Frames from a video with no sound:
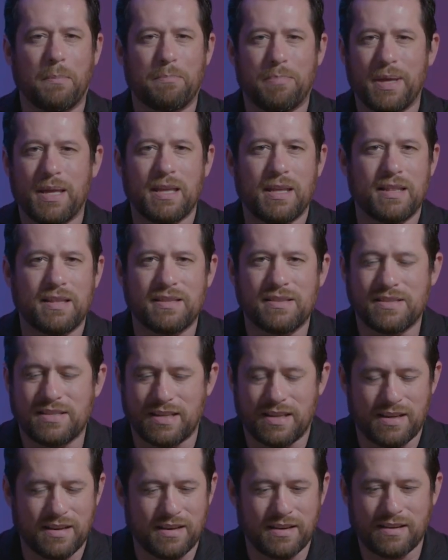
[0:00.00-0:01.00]
bins
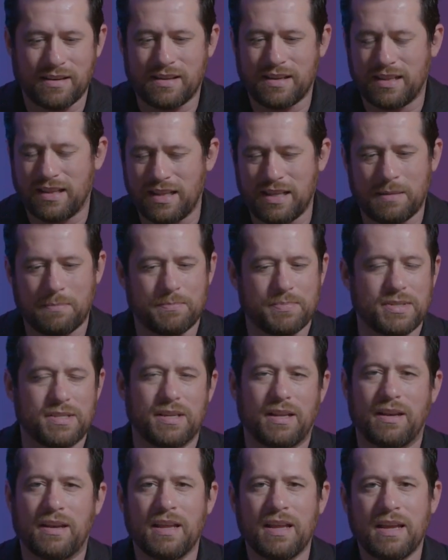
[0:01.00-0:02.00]
and clips
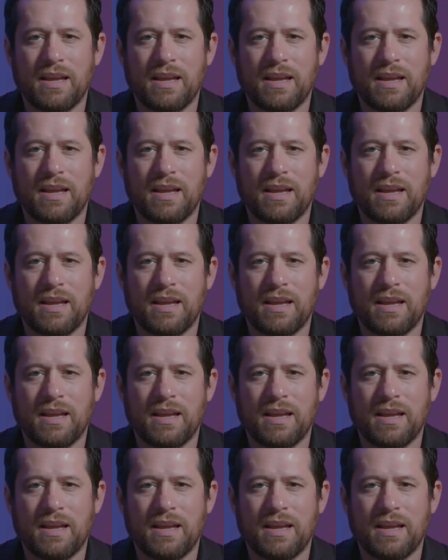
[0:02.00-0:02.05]
and